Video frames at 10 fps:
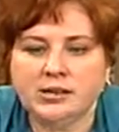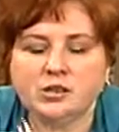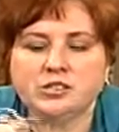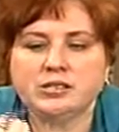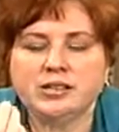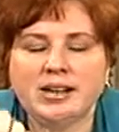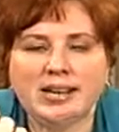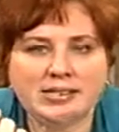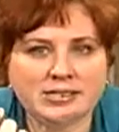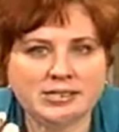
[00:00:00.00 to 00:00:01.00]
They're just a
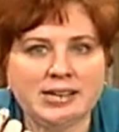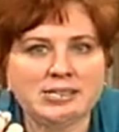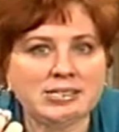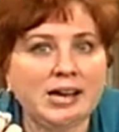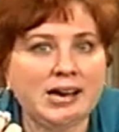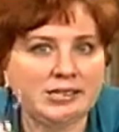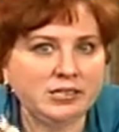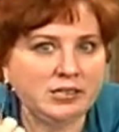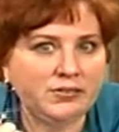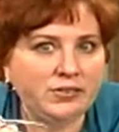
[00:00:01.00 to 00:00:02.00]
nice size
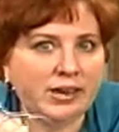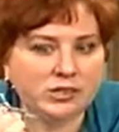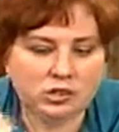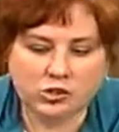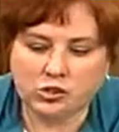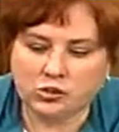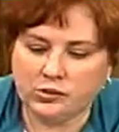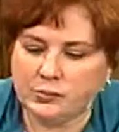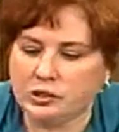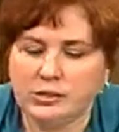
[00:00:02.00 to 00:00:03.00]
to leave next to your
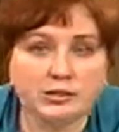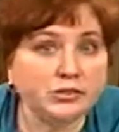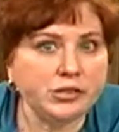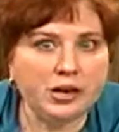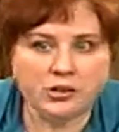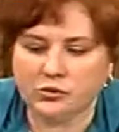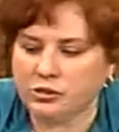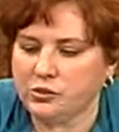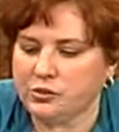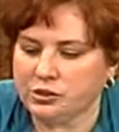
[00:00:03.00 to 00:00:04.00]
sewing machine. There's
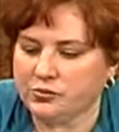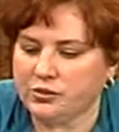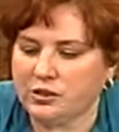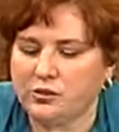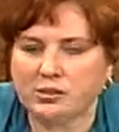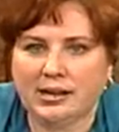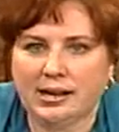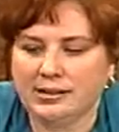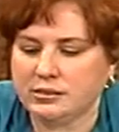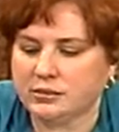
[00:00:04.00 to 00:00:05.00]
100 uses for those
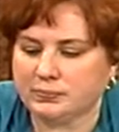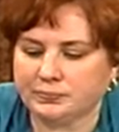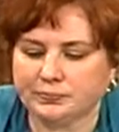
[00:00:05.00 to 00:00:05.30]
guys.